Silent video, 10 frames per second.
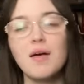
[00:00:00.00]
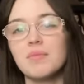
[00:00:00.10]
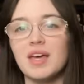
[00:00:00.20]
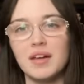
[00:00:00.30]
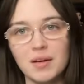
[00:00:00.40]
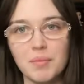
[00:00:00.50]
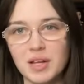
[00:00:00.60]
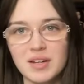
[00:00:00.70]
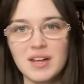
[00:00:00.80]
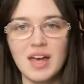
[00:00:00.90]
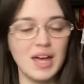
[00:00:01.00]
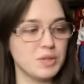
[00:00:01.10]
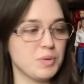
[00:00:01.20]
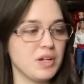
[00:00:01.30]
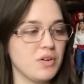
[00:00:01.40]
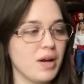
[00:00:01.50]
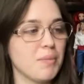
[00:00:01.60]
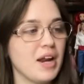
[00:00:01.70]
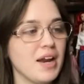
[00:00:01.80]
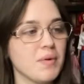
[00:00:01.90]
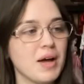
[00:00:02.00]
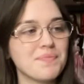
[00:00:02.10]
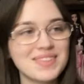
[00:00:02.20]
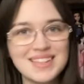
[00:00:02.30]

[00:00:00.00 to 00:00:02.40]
Kidding, but it was pretty annoying. But anyway,